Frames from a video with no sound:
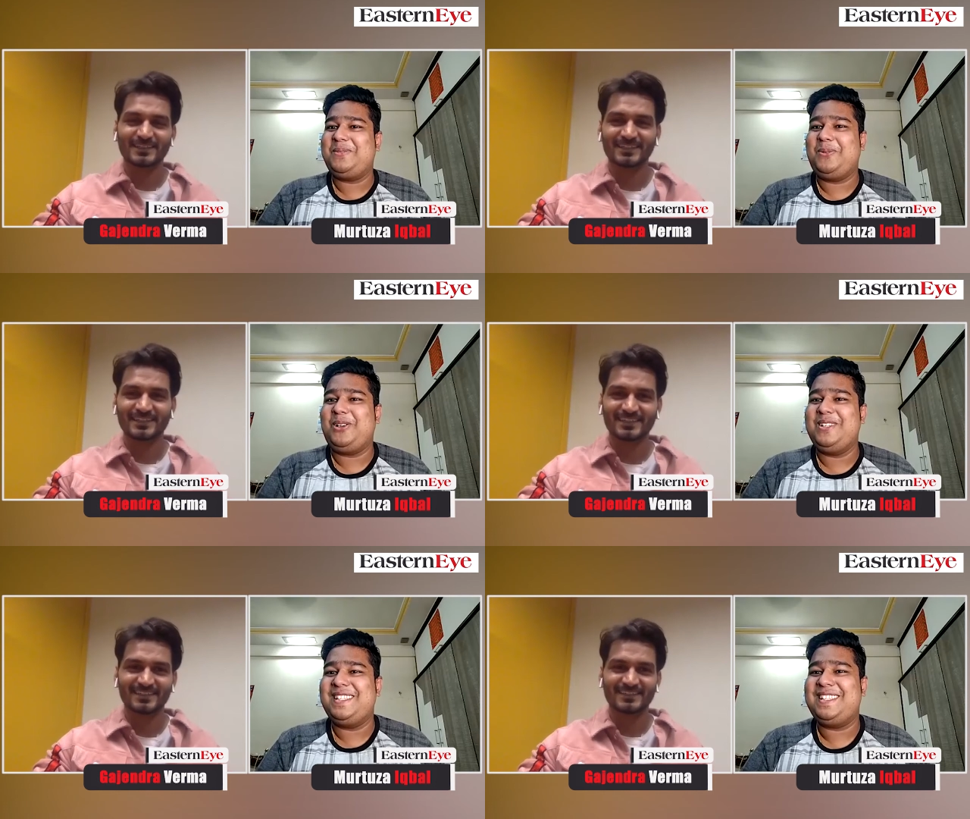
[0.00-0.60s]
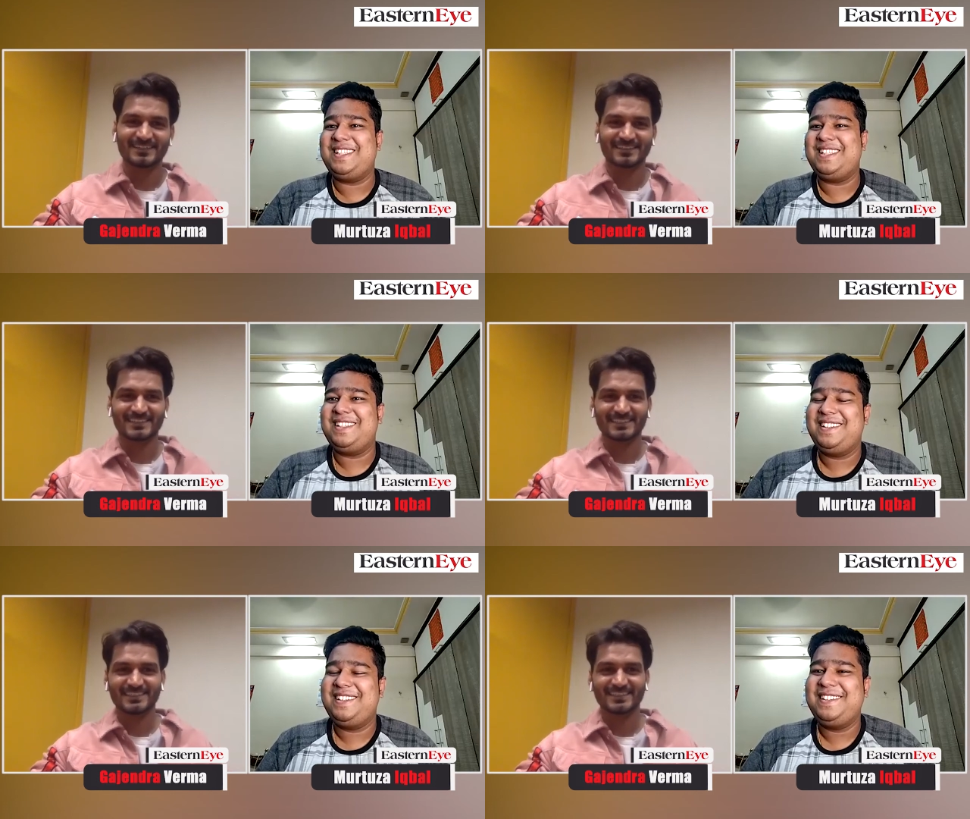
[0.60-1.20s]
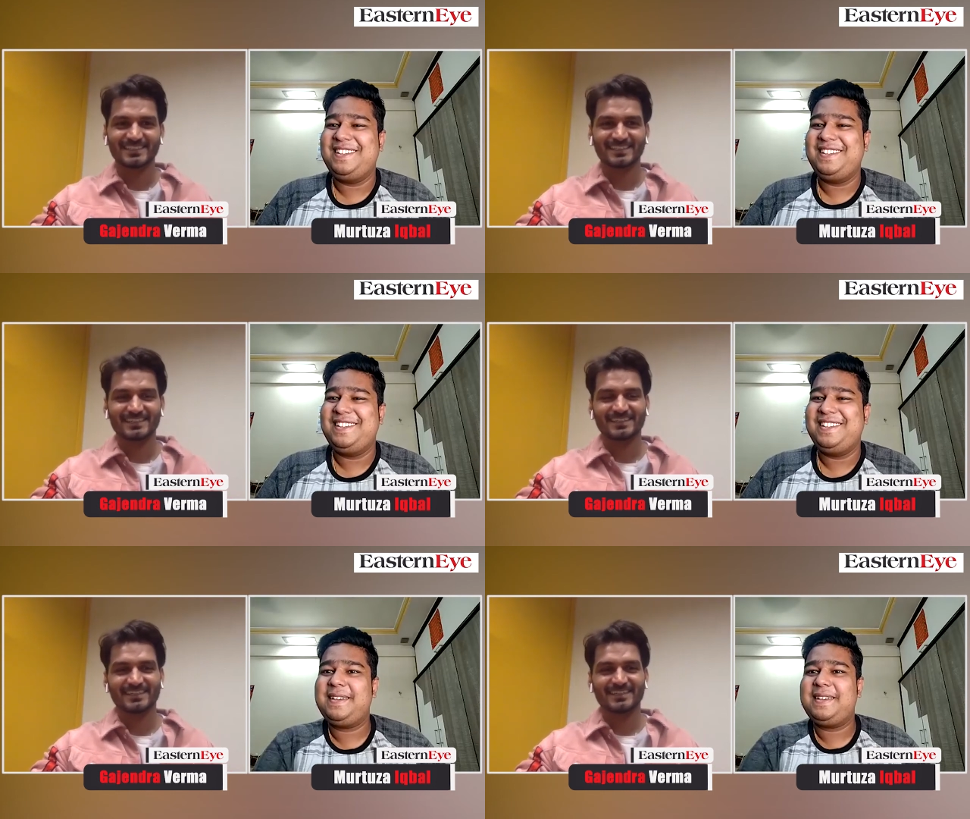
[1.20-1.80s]
Speaker 1: been getting a very good response.
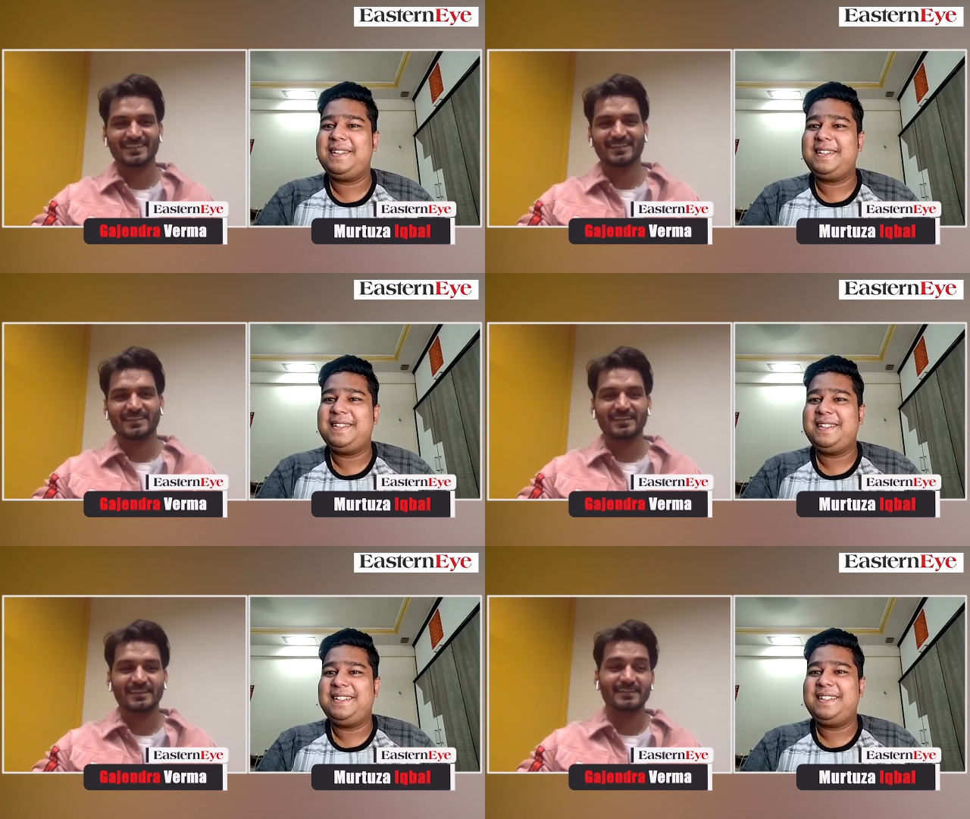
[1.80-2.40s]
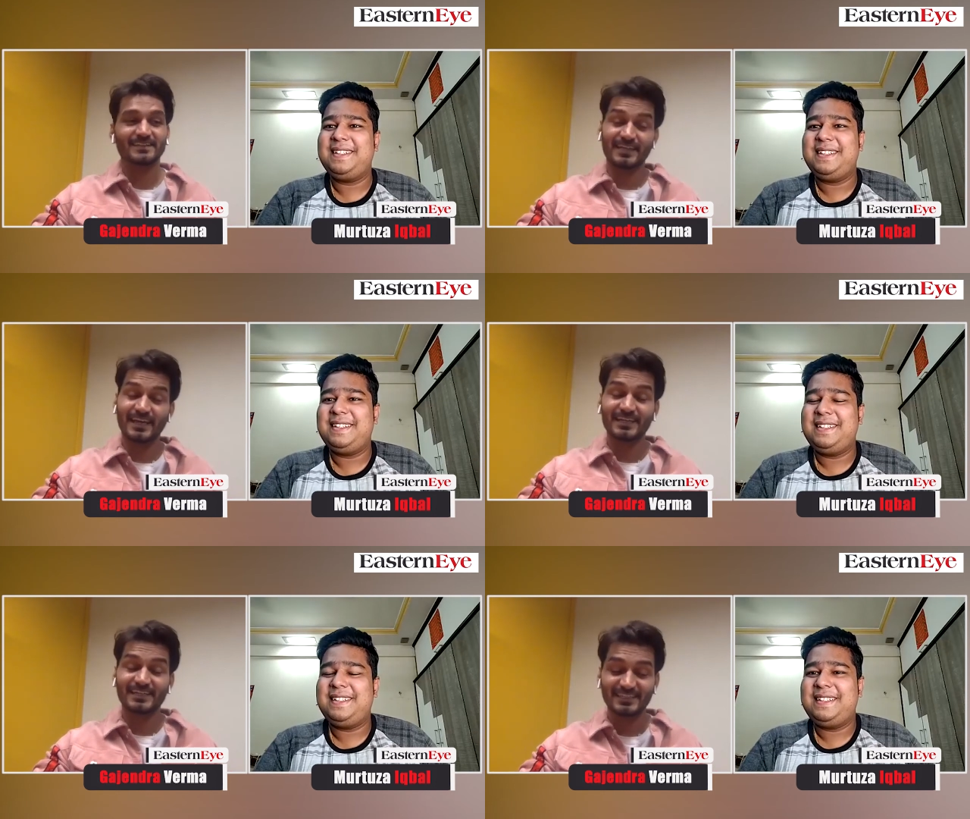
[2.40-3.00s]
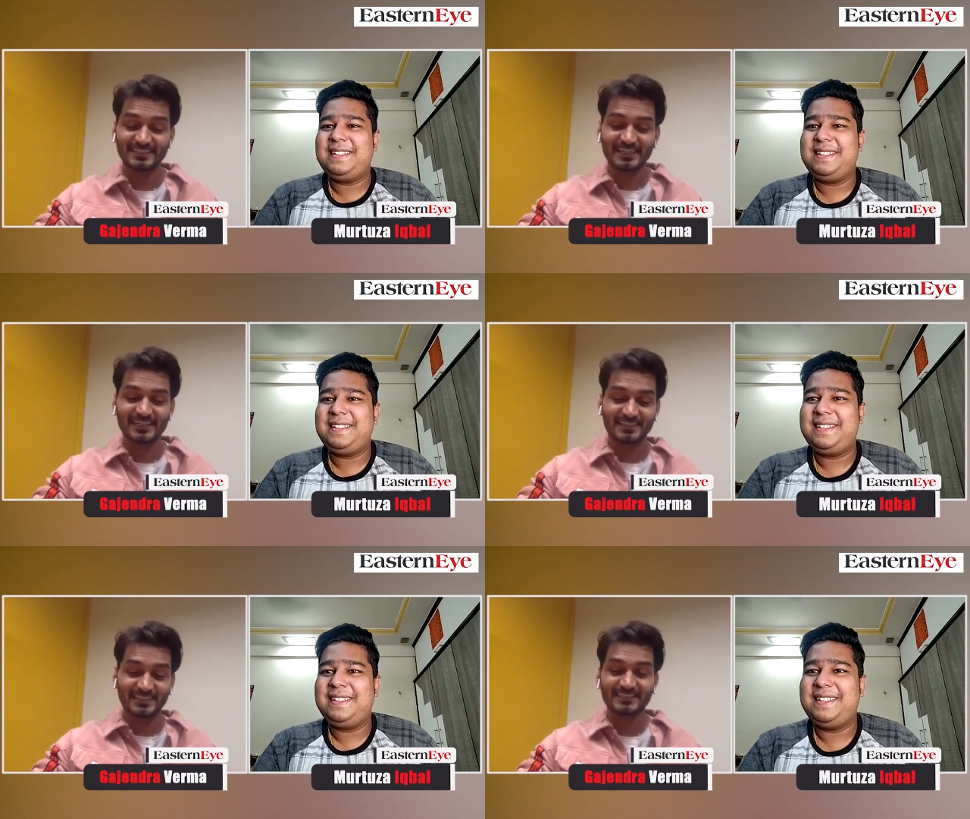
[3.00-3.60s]
Yeah, it is.
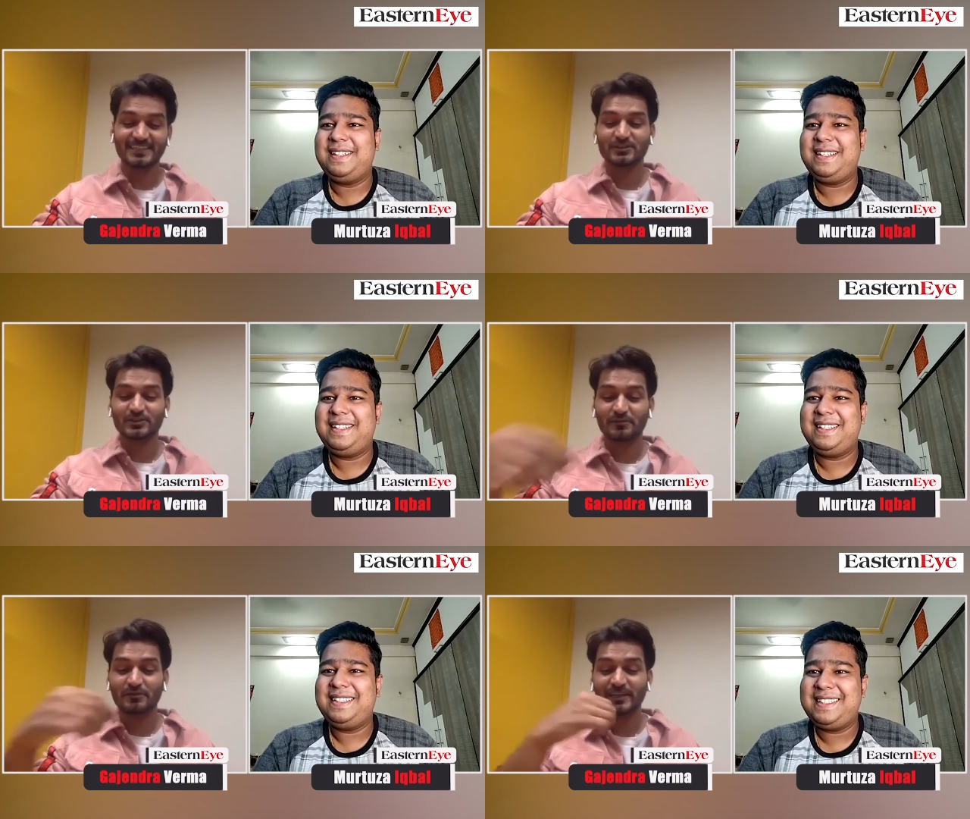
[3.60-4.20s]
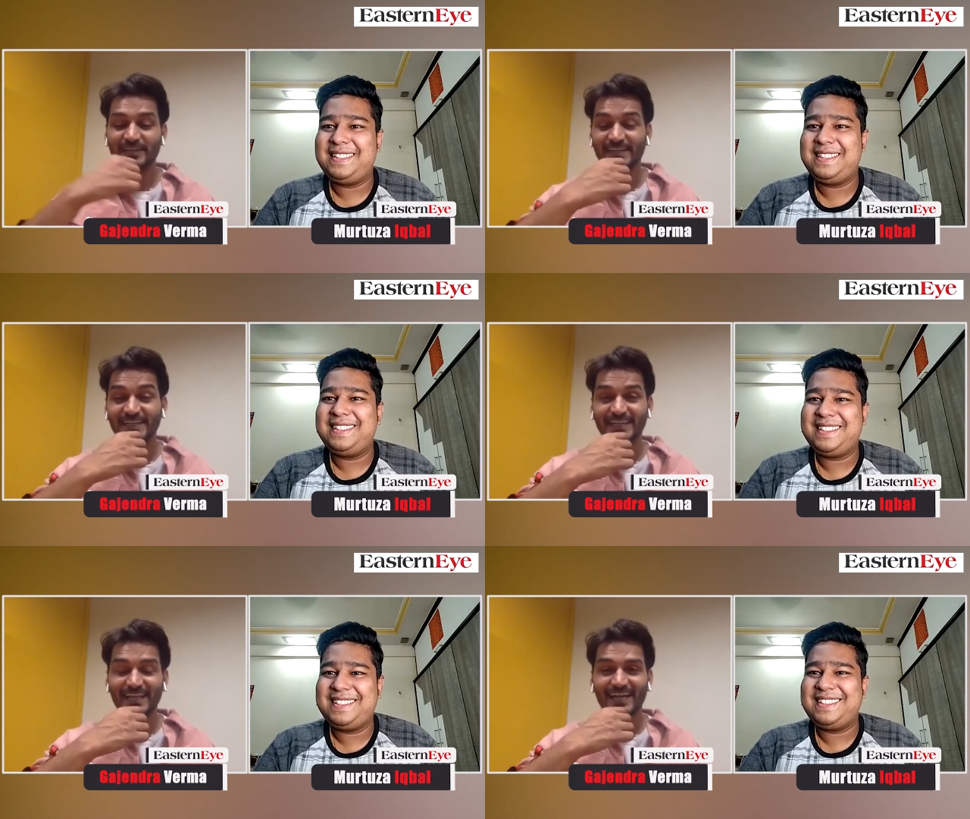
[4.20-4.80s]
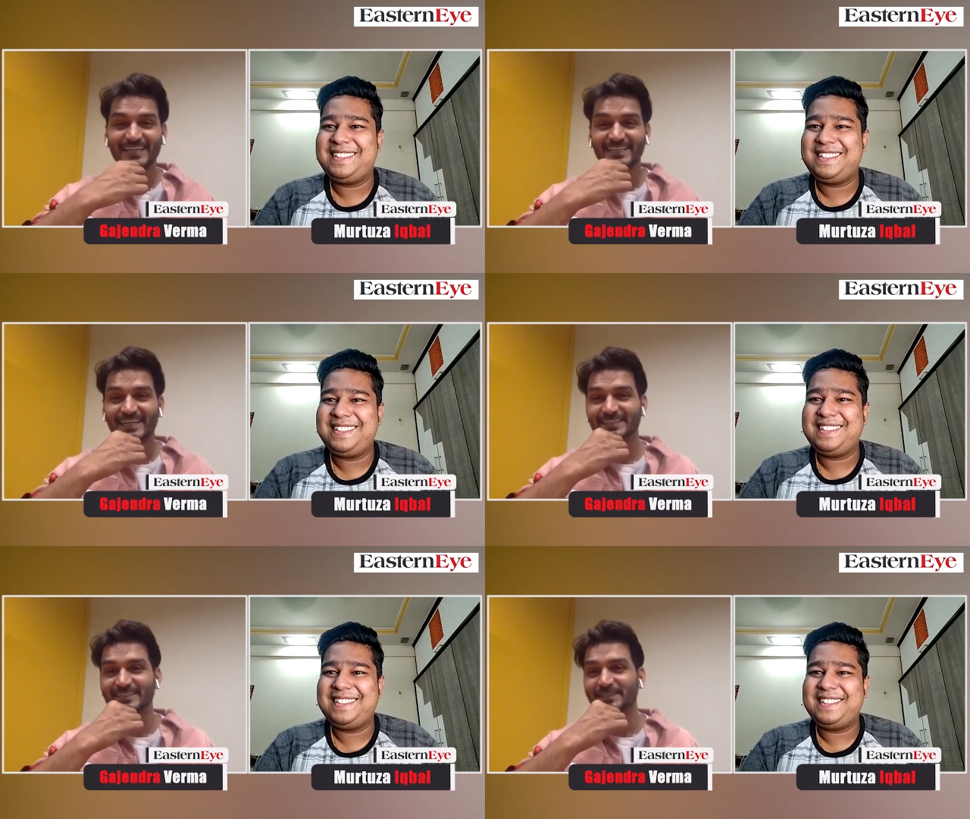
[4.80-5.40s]
It is actually. We are really glad
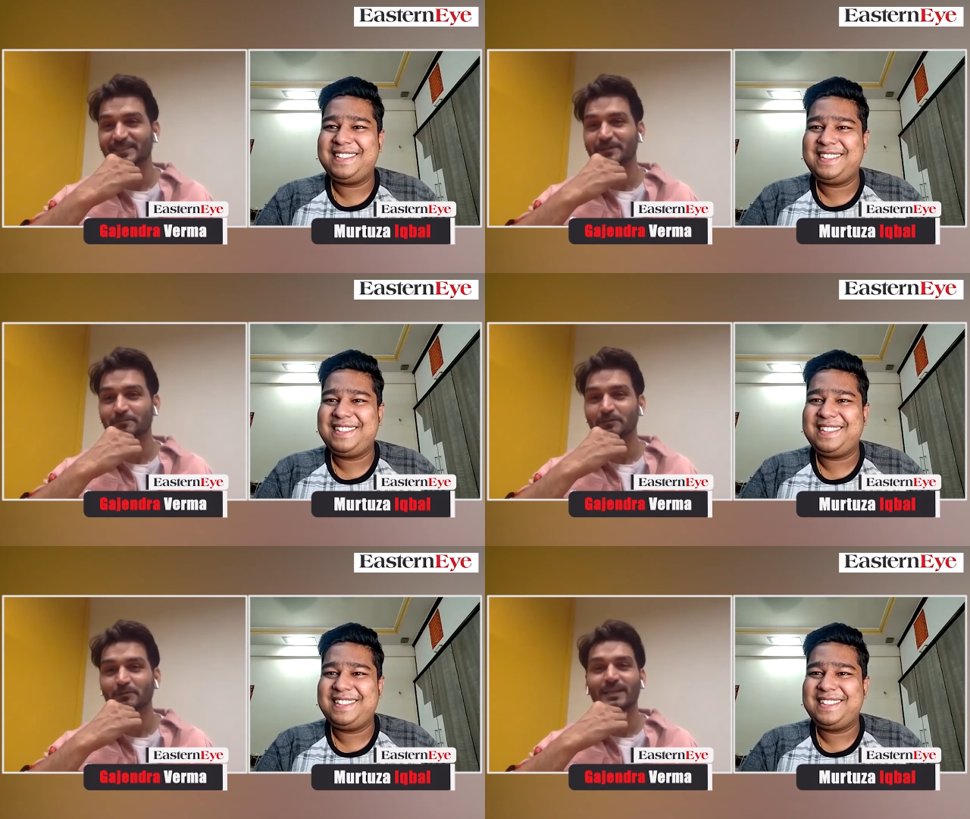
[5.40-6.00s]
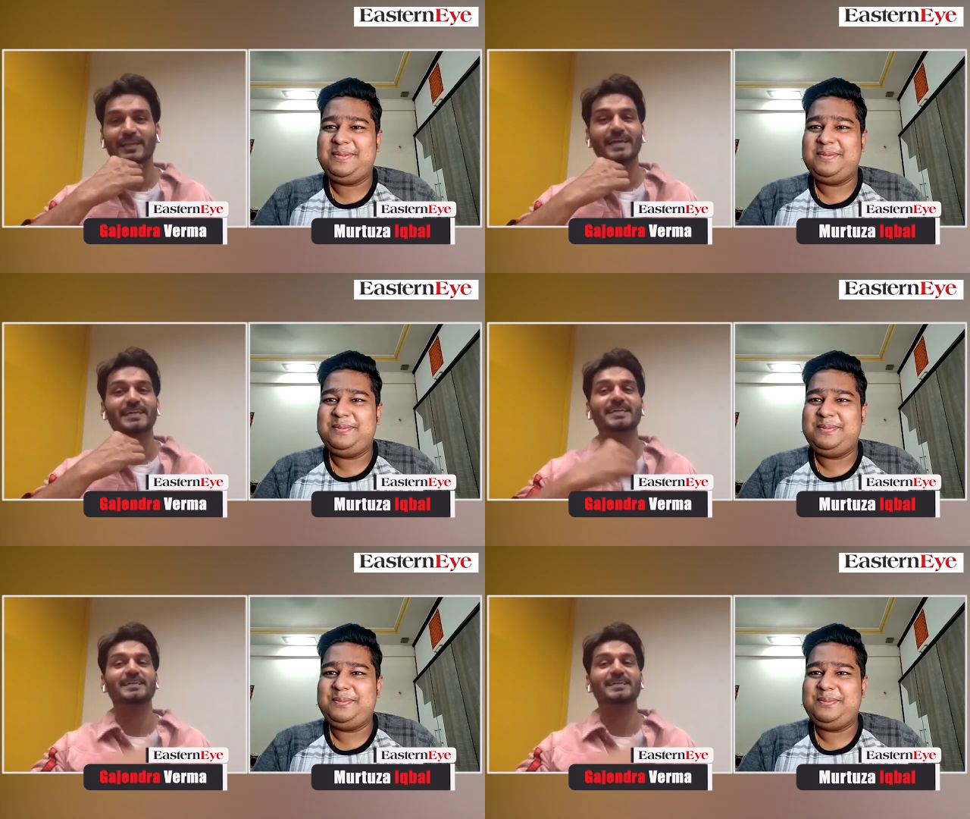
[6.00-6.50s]
that uh, people are liking